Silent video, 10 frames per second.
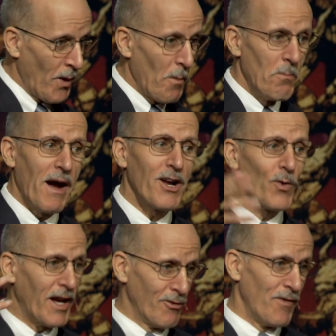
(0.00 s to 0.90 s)
My
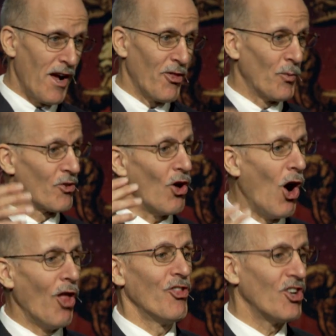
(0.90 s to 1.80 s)
grandfather was
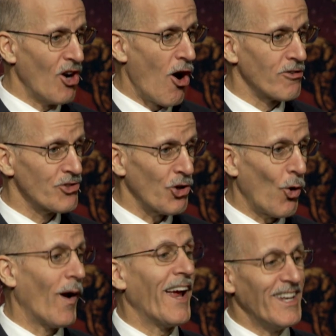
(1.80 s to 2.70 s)
on the Gong
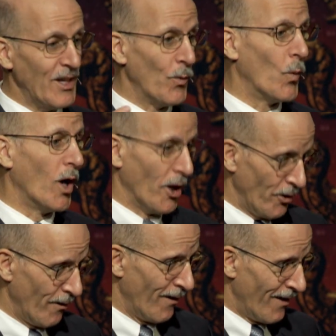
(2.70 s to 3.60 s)
Show and he won.
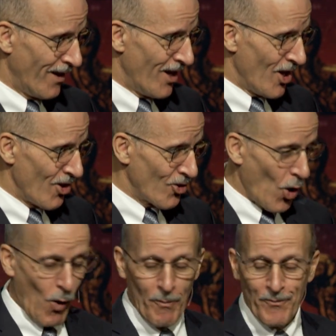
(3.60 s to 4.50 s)

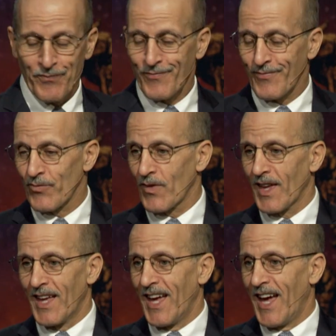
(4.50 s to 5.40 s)
So
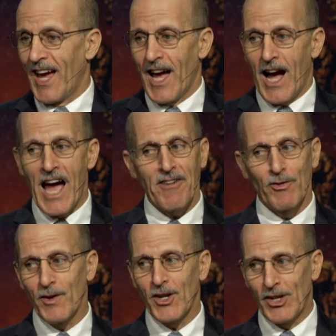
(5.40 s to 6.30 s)
I have a
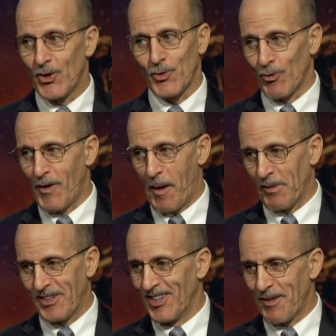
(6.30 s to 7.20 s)
very unusual family.
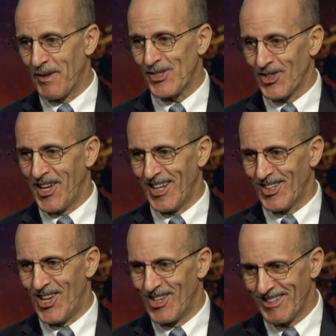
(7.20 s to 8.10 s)
Did I mention that?
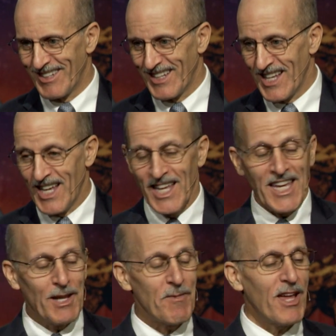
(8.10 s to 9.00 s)

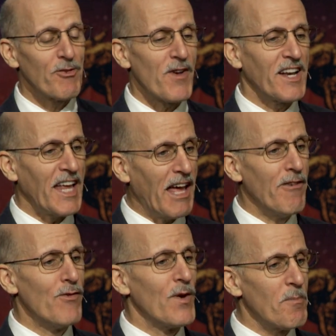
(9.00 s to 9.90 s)
As a matter of fact,
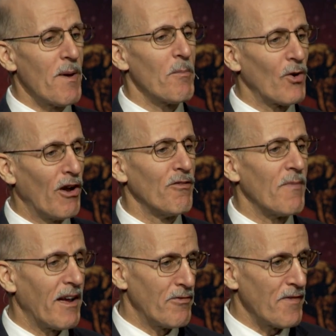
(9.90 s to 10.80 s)
every member of
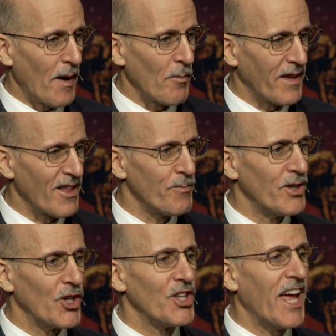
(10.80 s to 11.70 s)
my family has been
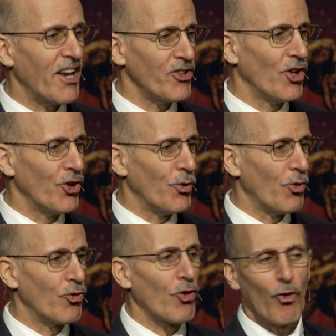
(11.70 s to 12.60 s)
on national
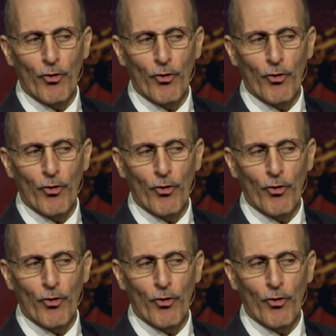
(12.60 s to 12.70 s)
news for